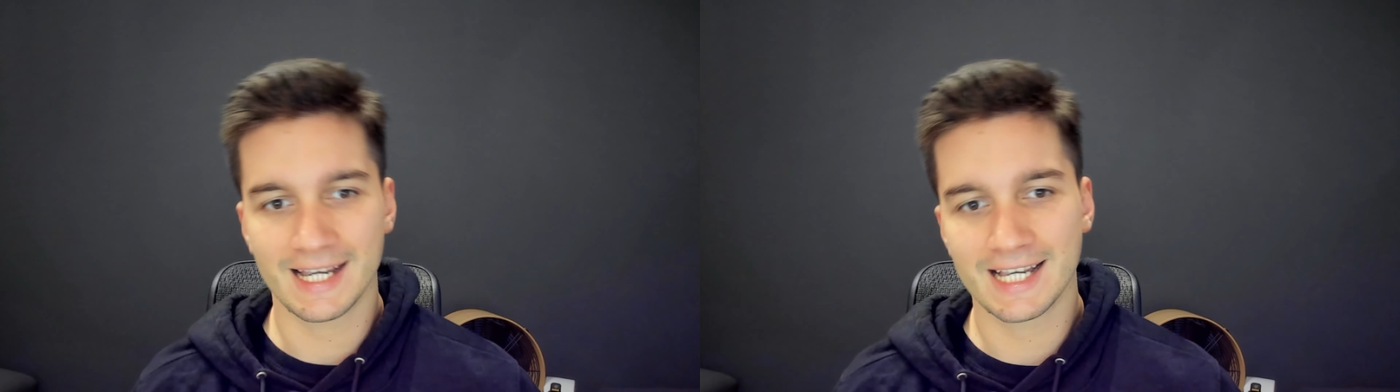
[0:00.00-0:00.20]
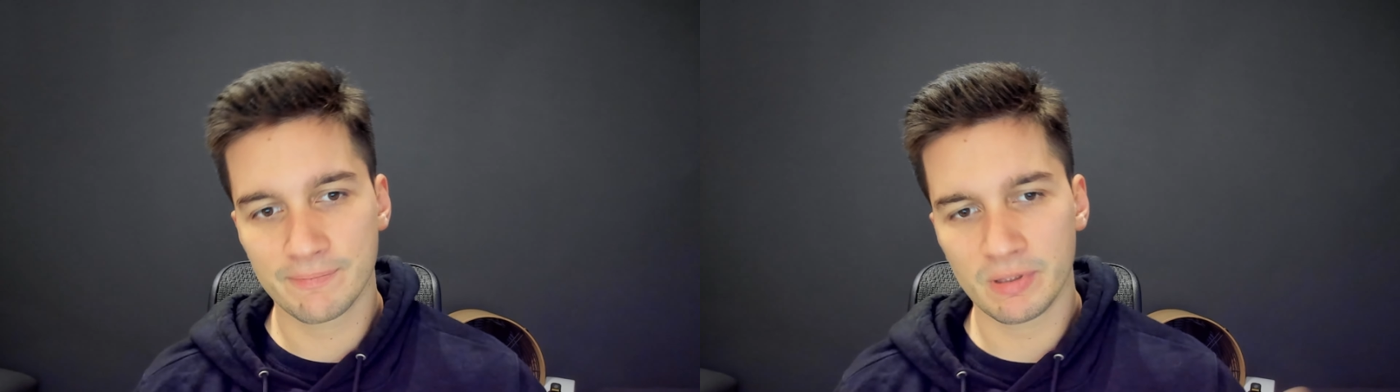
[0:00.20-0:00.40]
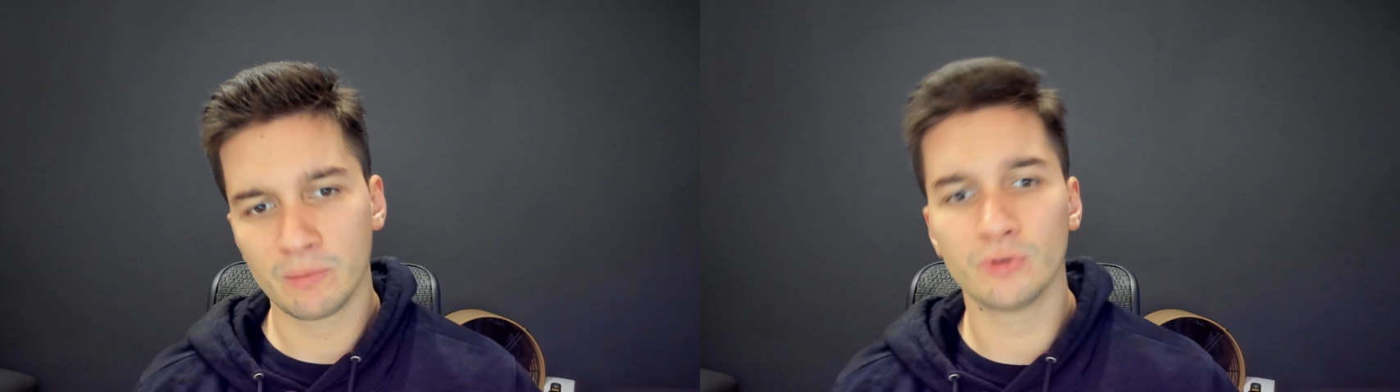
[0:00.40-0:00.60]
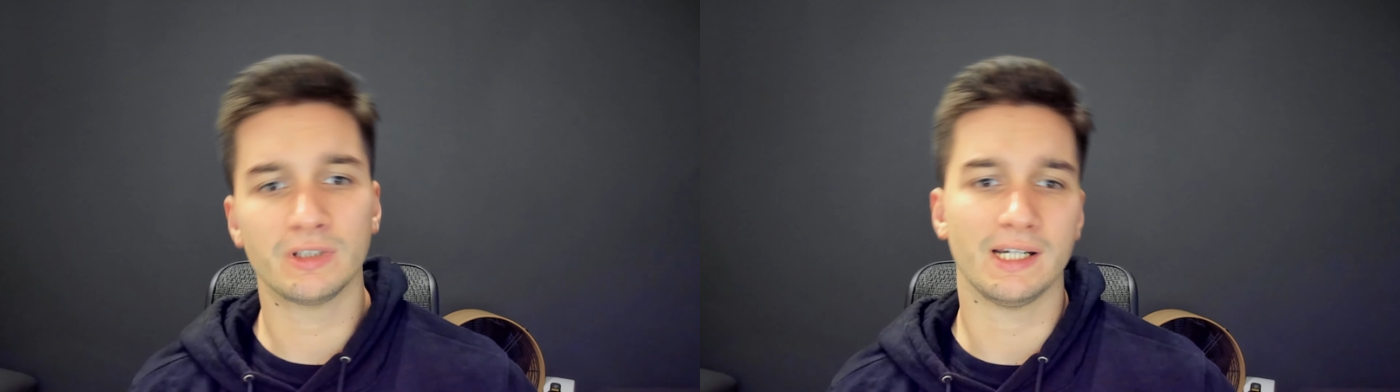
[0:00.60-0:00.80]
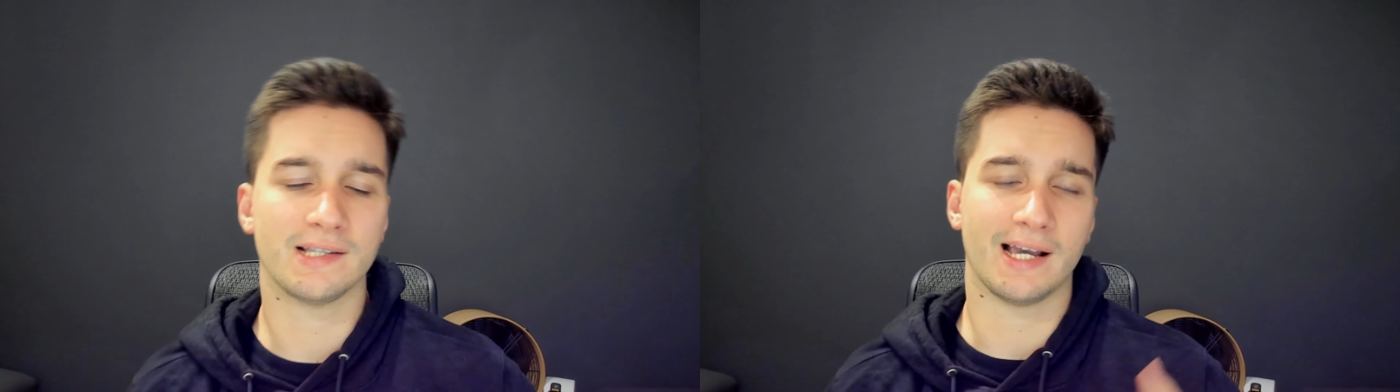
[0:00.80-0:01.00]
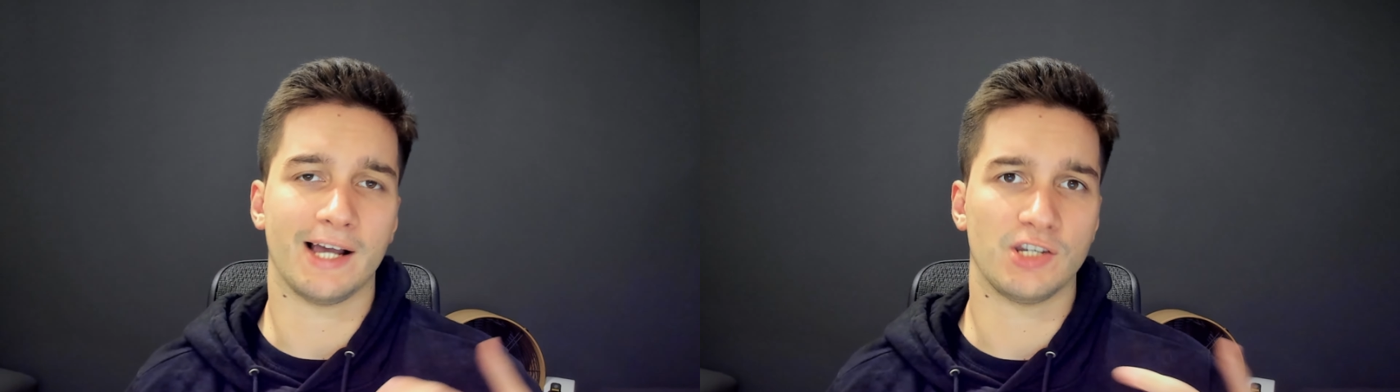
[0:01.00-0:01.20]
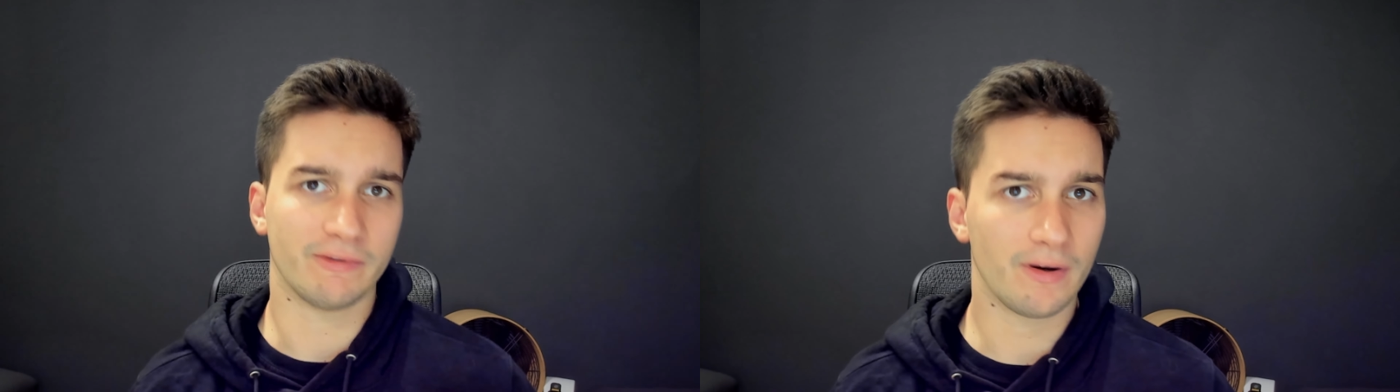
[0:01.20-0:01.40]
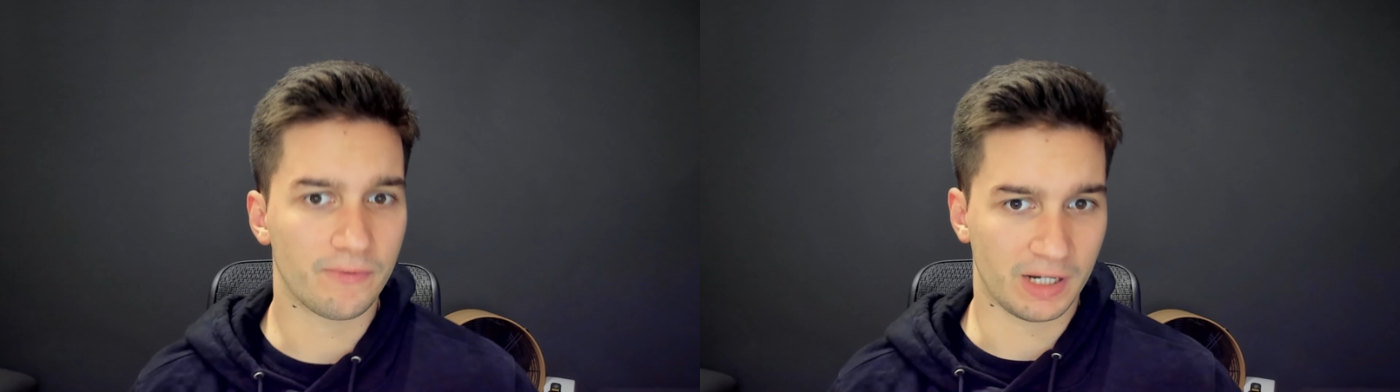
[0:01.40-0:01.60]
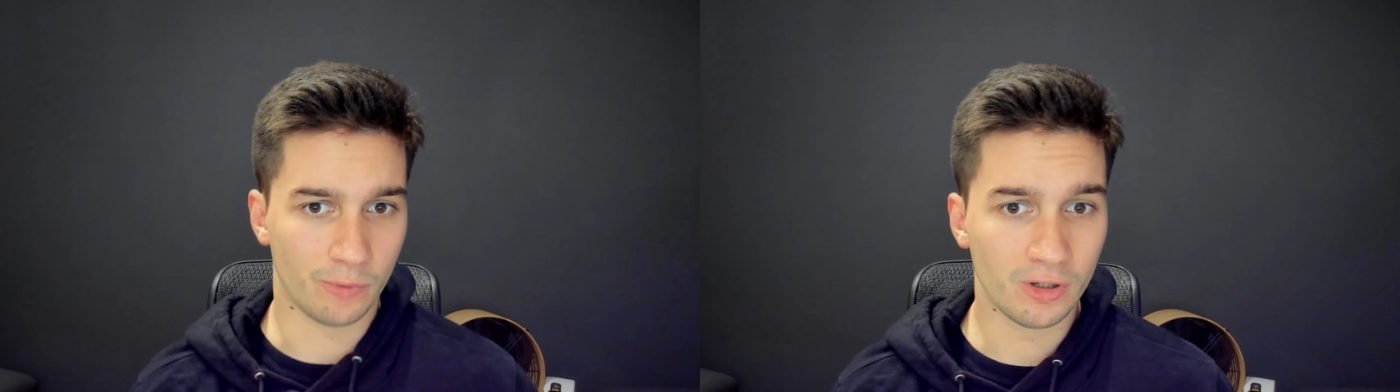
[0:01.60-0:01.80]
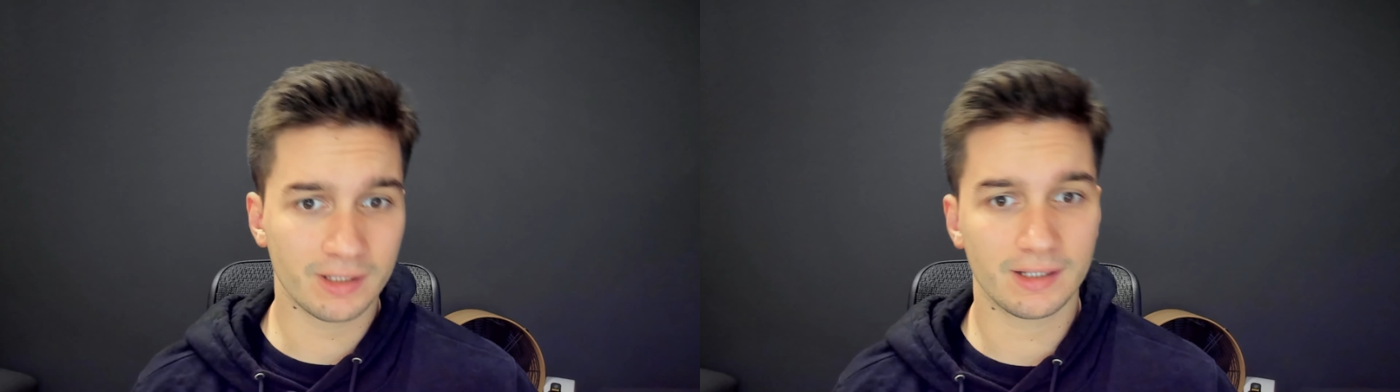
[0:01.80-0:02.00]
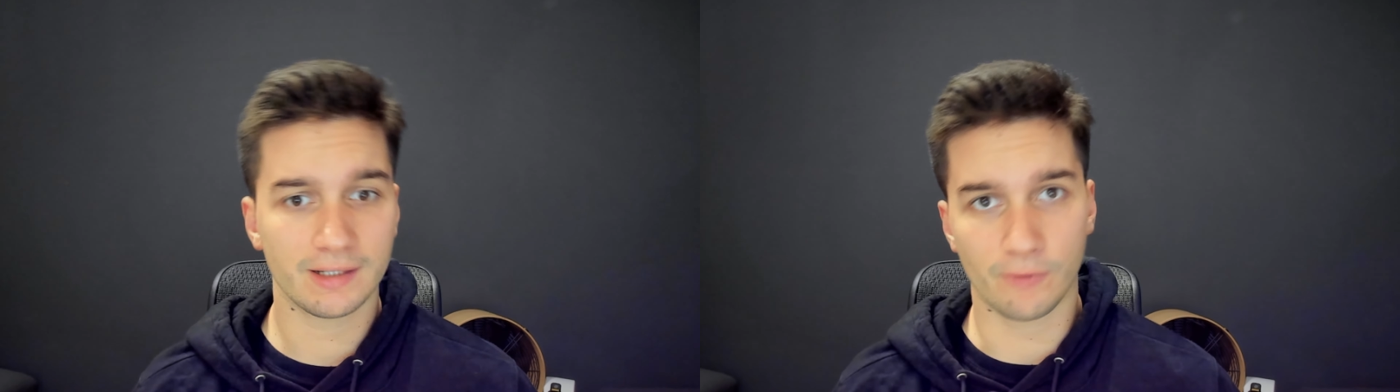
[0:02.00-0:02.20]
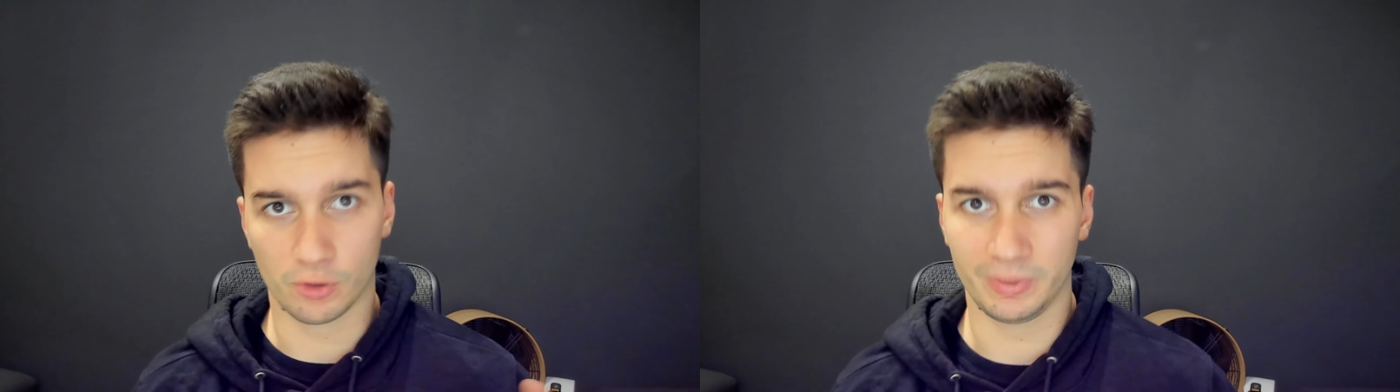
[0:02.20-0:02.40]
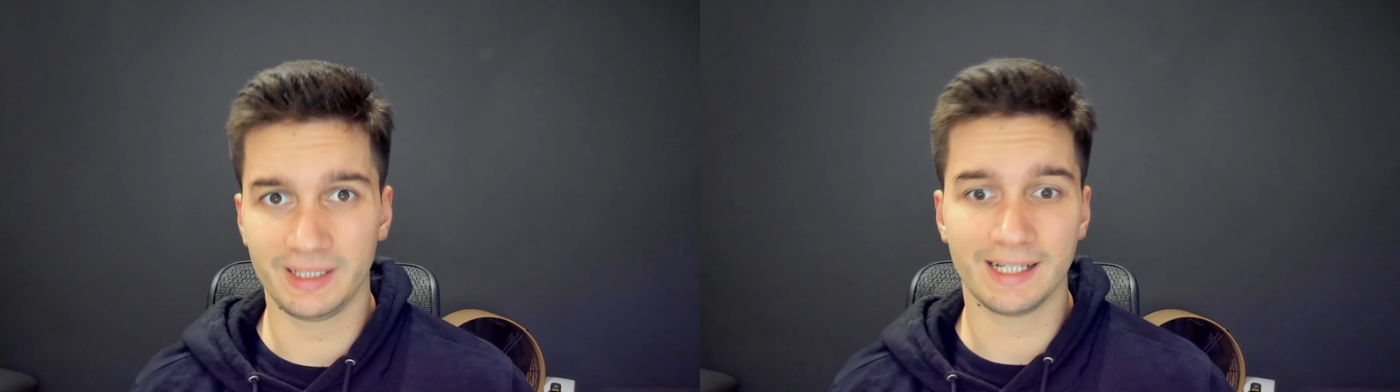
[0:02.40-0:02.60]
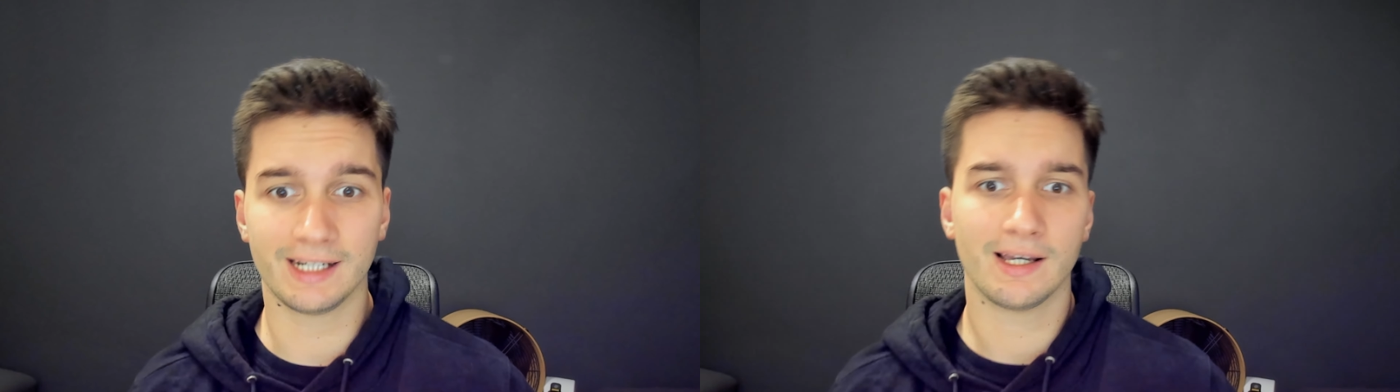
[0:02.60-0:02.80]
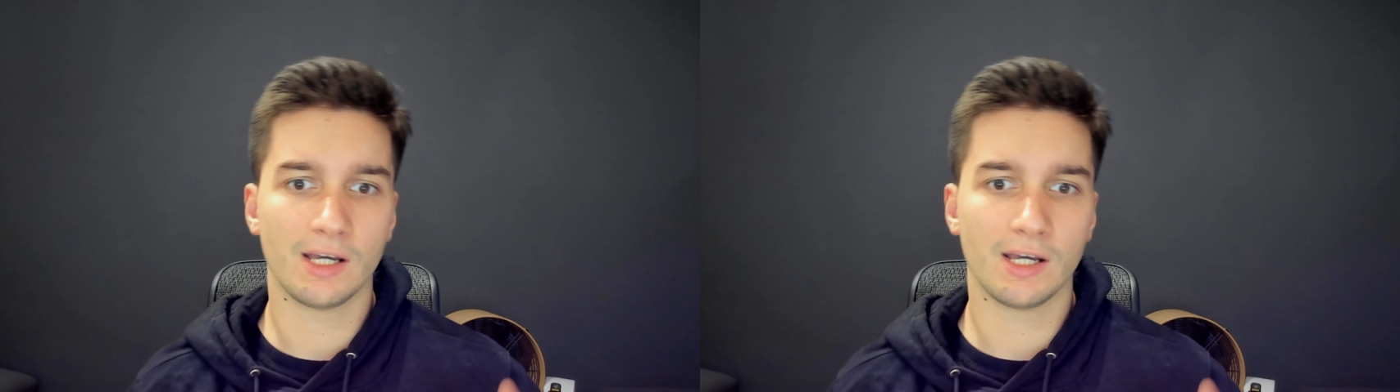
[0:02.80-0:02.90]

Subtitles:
Spring Boot is a Java framework for building